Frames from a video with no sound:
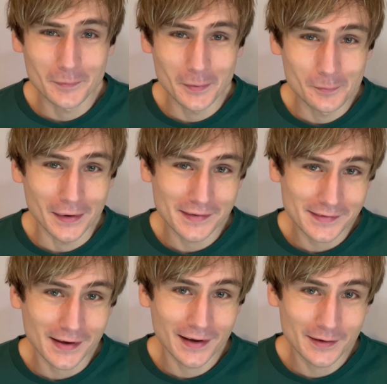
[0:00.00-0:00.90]
my
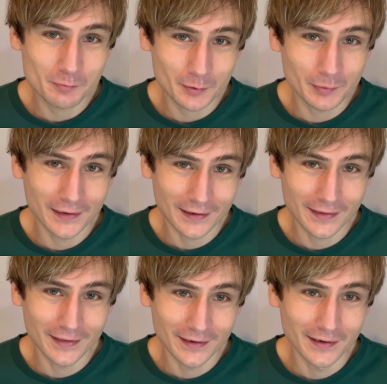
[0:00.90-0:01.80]
style is probably
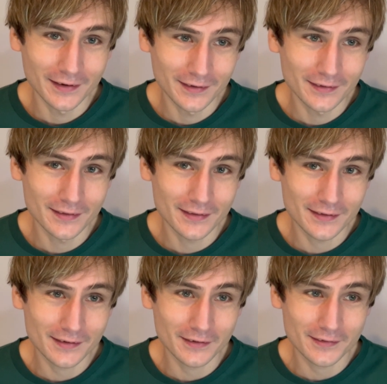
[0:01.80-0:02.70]
like
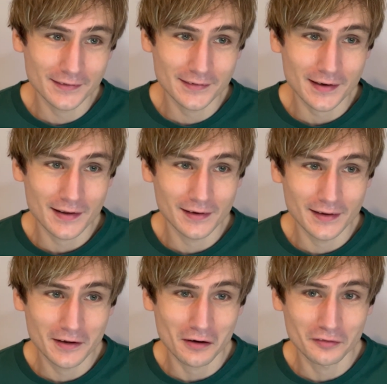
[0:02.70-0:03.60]
the slightly
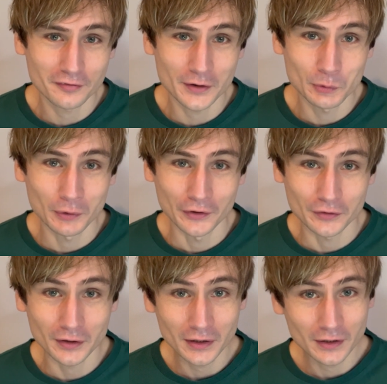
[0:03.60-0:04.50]
coughing
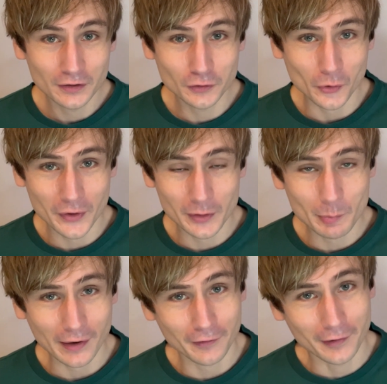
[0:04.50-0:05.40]
one, dog in the
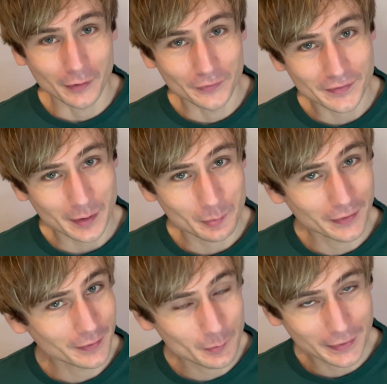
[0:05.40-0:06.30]
background as
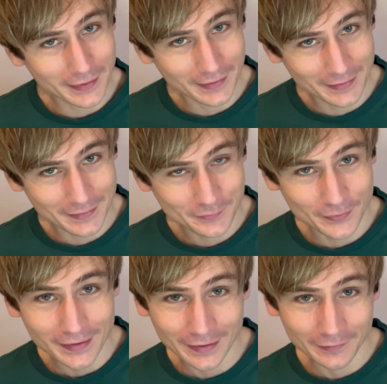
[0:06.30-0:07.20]
happened at the beginning of this
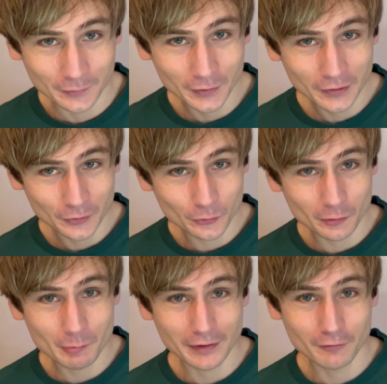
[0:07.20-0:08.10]
video, all
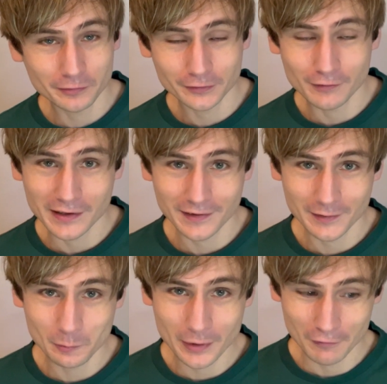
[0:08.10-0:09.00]
a bit rough and ready,
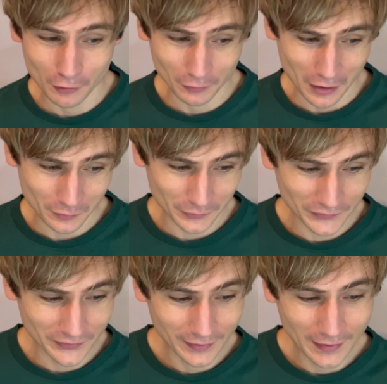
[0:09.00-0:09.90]
there'll be wrong
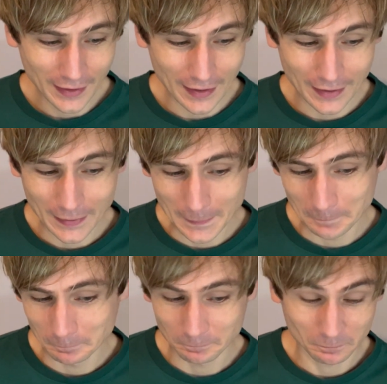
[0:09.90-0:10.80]
notes.
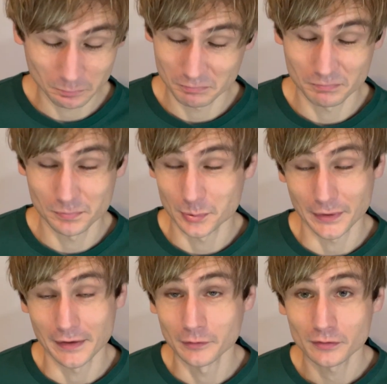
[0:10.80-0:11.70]
But
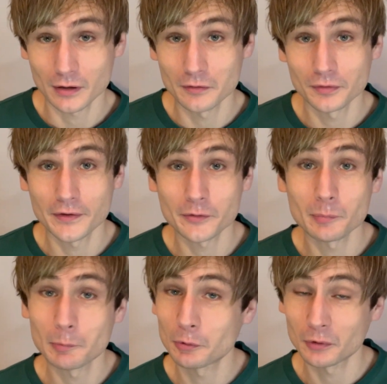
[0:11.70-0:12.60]
you know, hopefully some
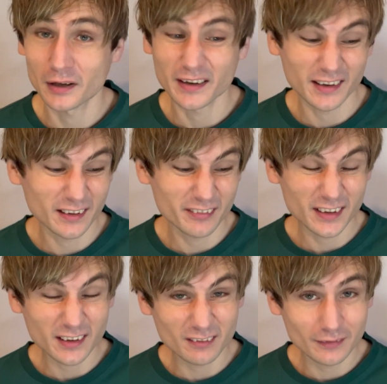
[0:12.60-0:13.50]
people will like it. If they
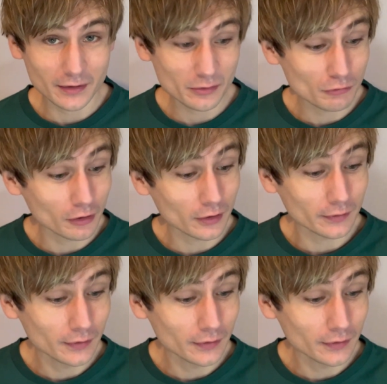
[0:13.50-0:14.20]
don't, that's all right.